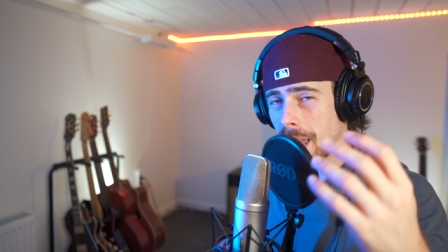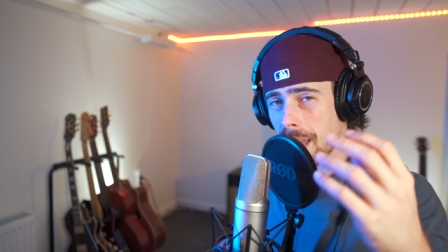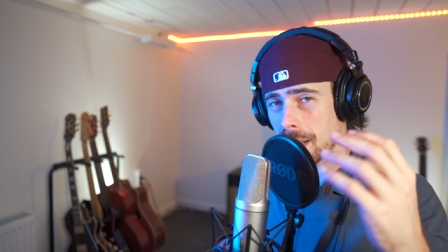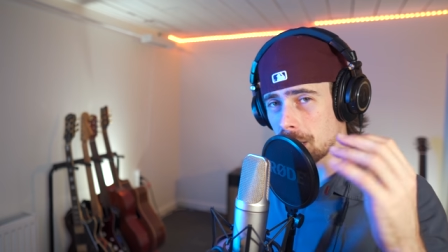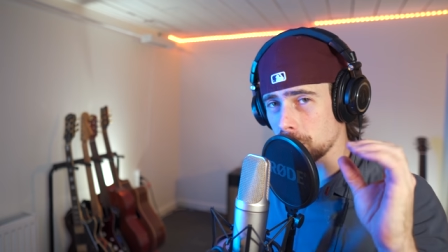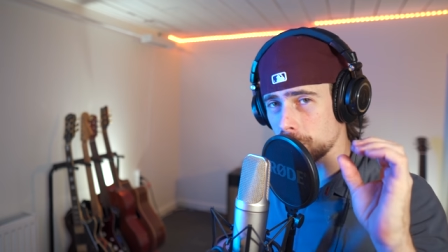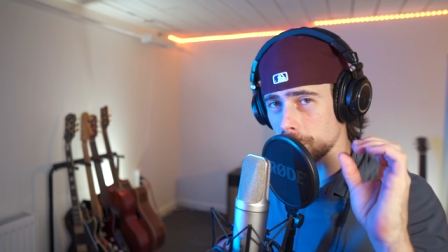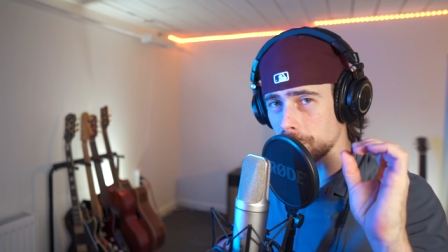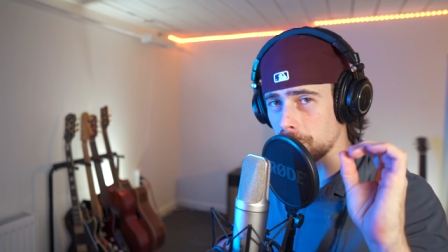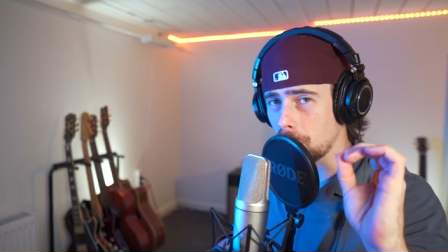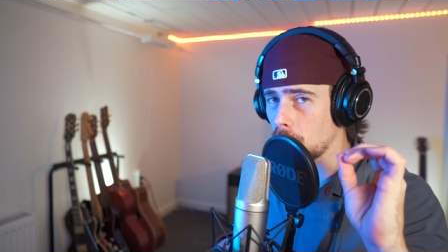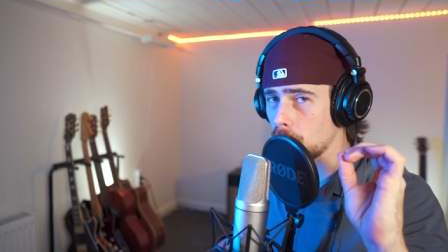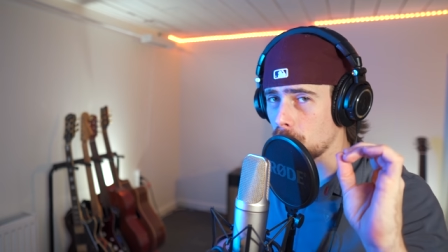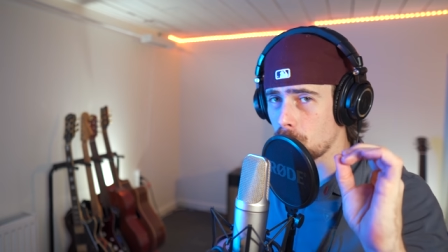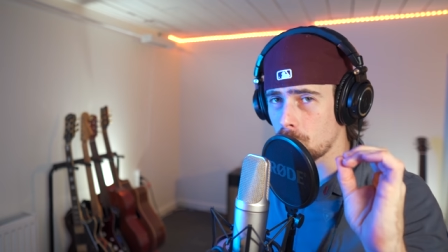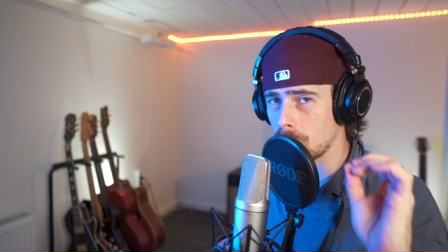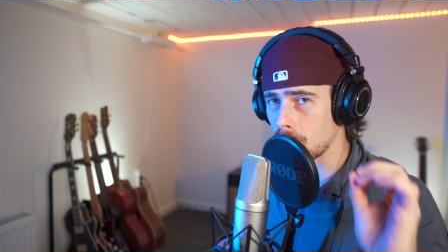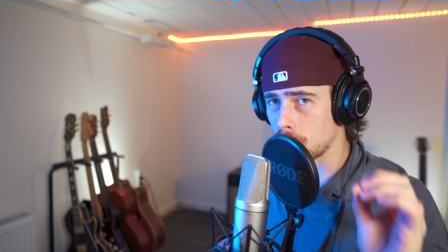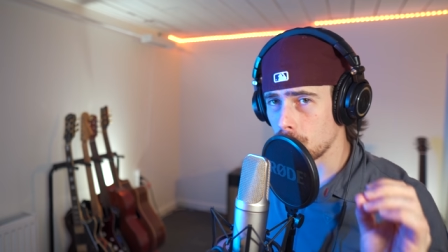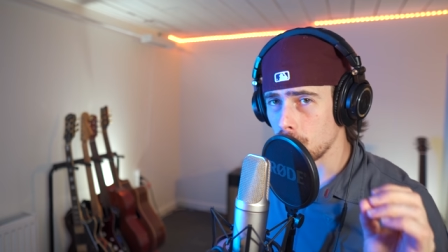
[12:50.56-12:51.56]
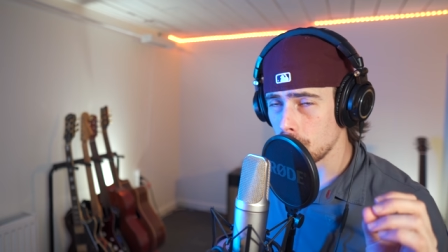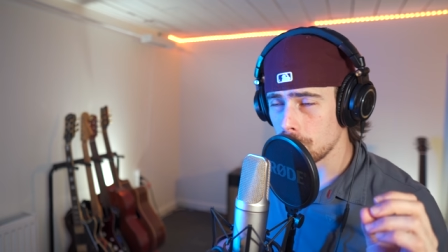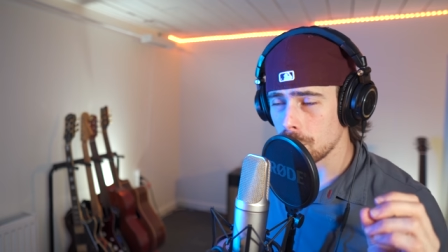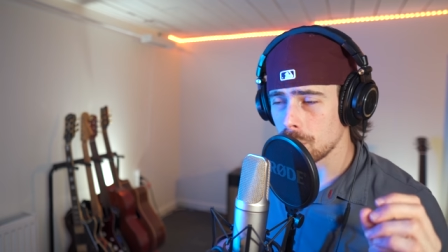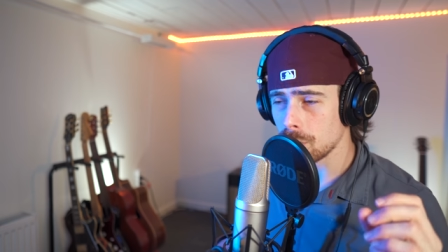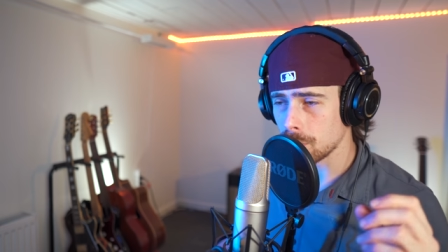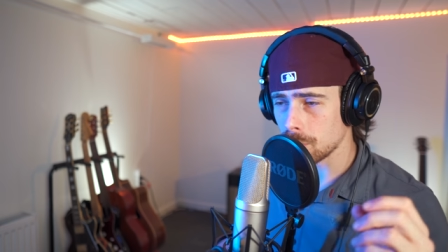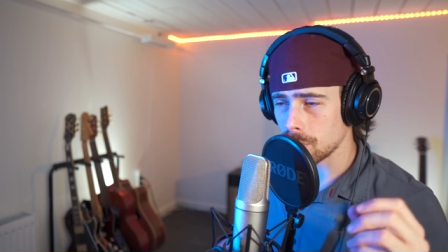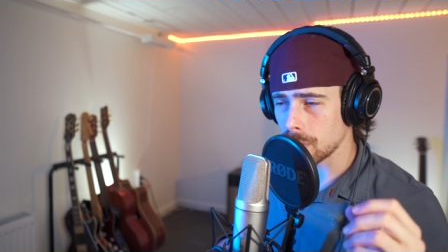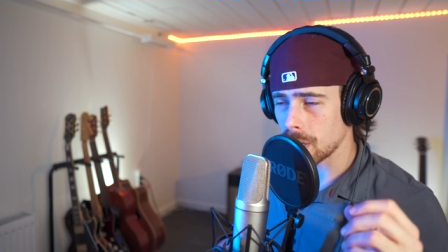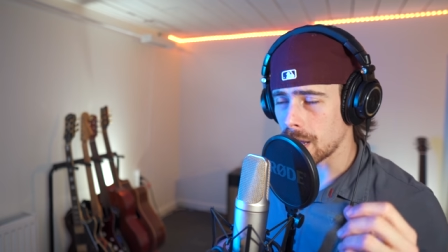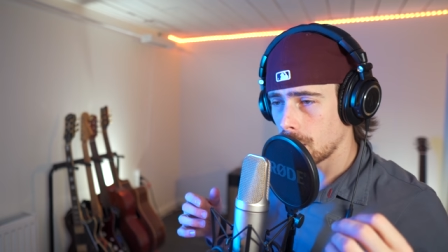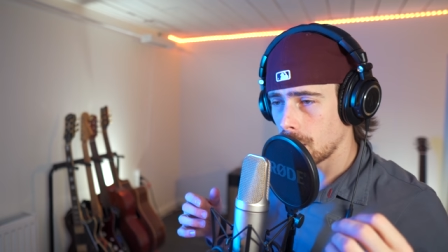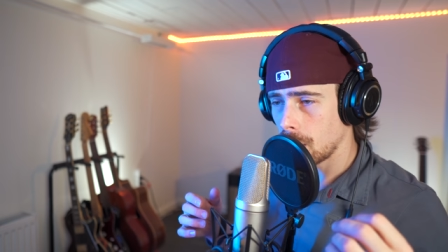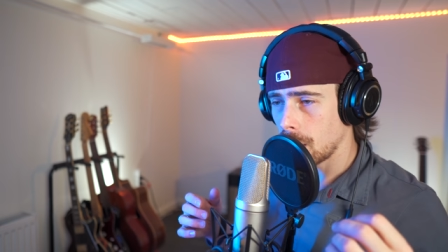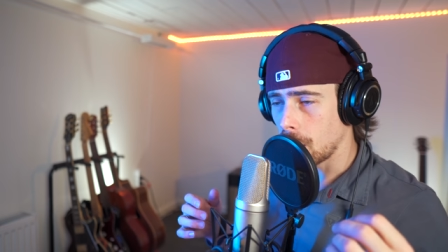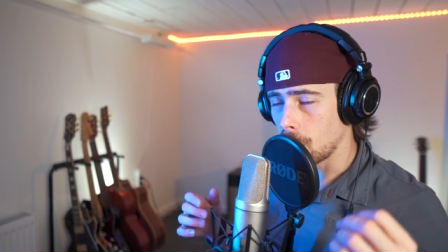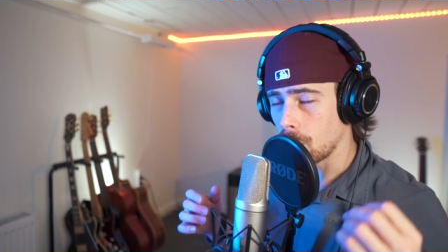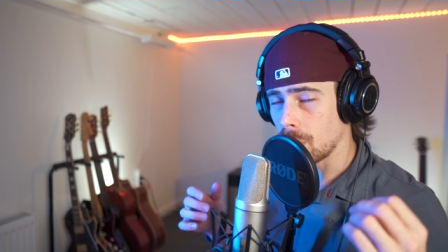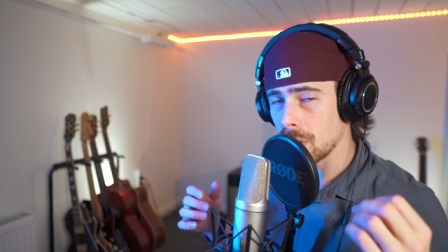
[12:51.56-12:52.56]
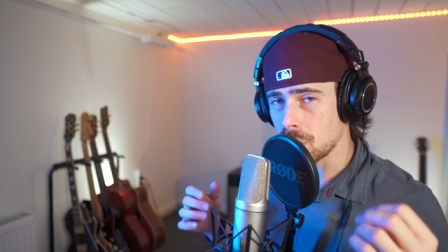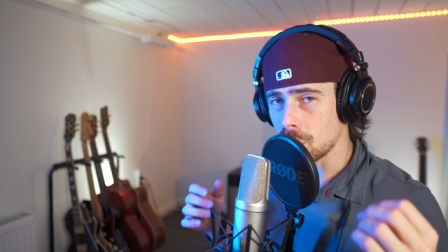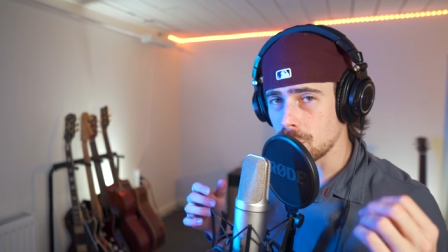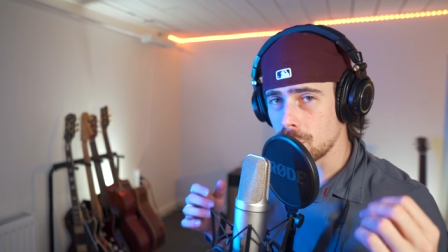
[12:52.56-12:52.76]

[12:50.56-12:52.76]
and it's a very quick movement in which